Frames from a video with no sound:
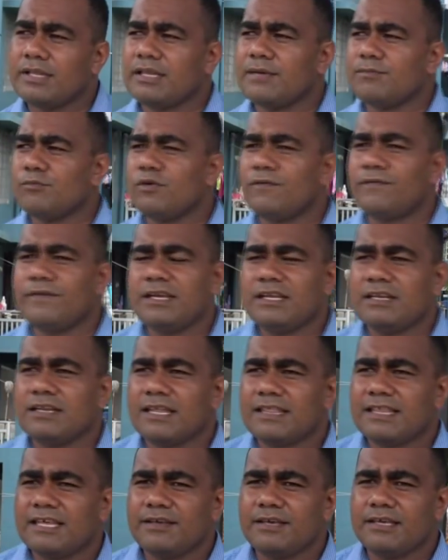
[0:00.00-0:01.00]
when they move in,
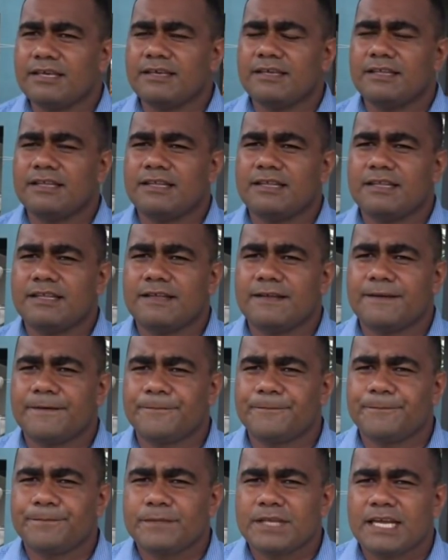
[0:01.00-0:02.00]
they
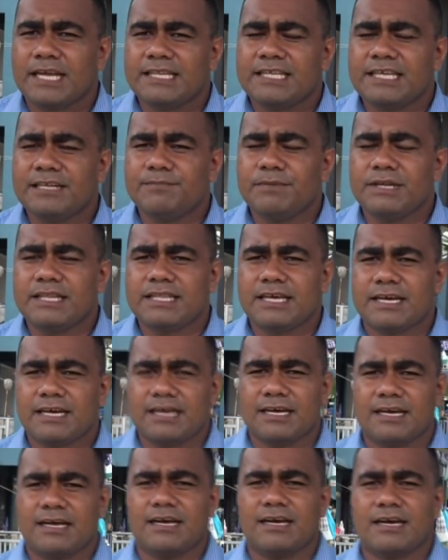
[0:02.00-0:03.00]
did meet
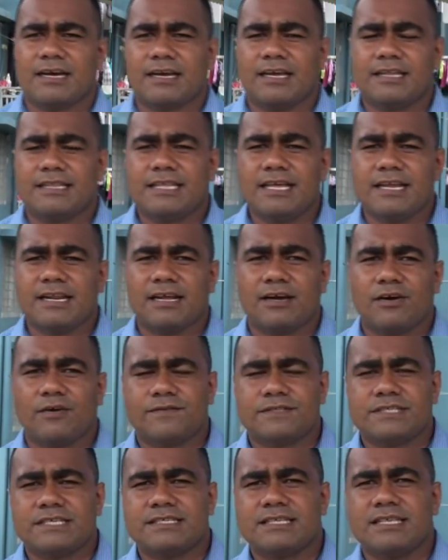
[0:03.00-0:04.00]
the criteria
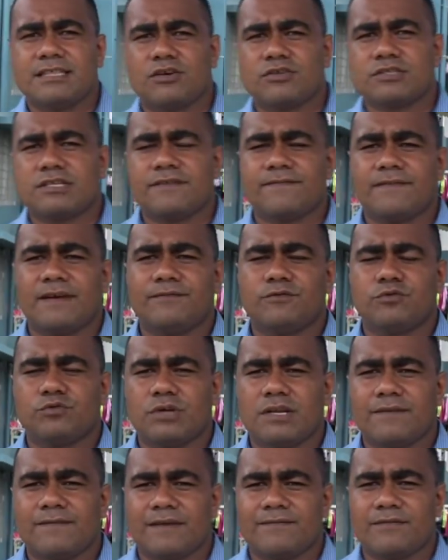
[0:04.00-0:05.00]
of 16,005 to
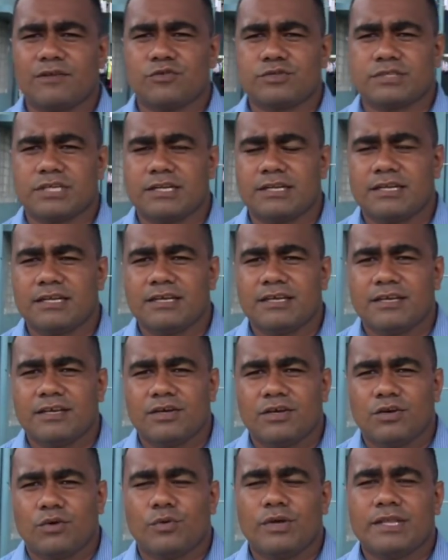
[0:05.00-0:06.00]
25,000.
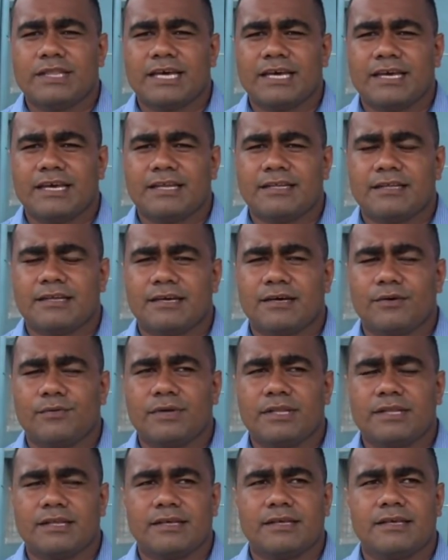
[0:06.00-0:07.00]
When
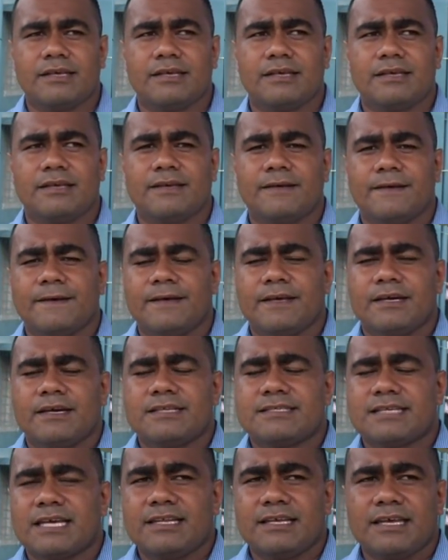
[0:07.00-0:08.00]
they
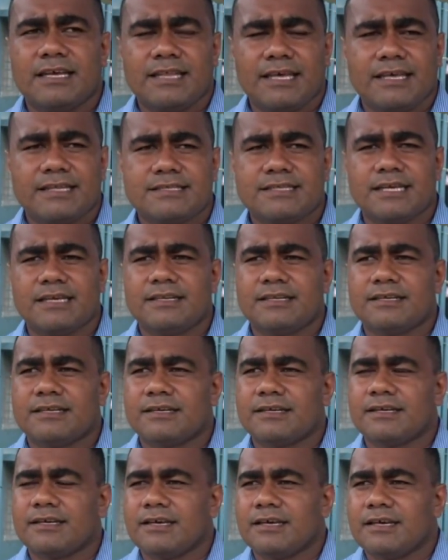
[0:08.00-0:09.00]
residing at the estate,
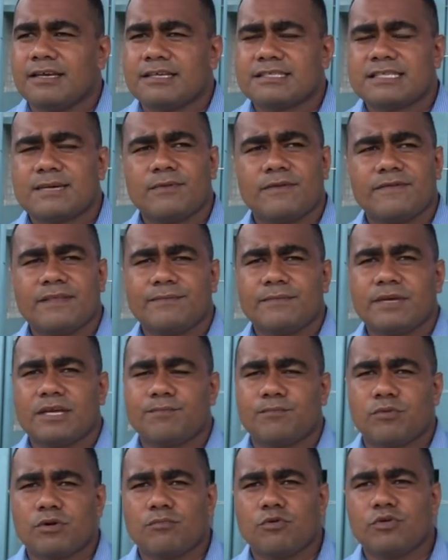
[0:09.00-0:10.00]
some of them
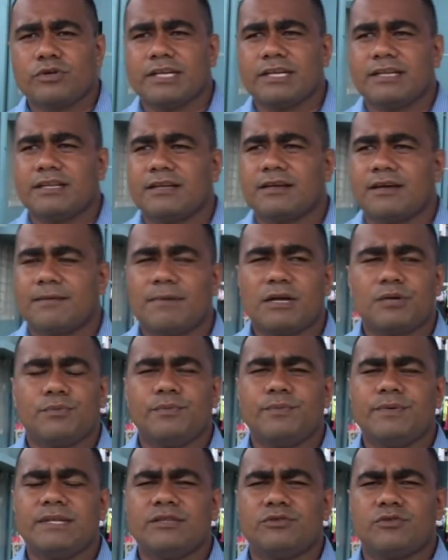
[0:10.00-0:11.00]
get promoted, but
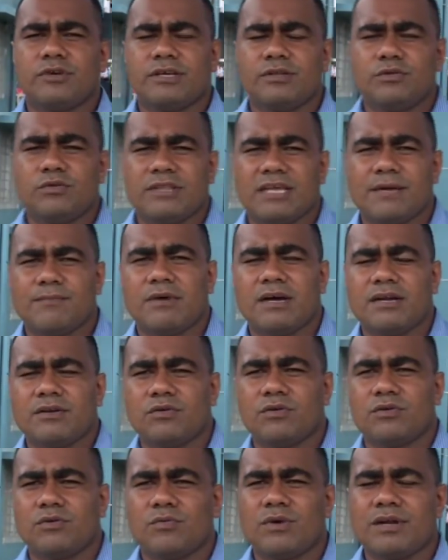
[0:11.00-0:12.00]
we've been talking to them
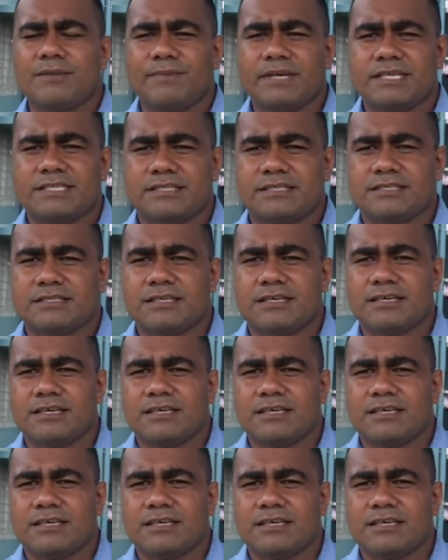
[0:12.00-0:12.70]
one-on-one basis.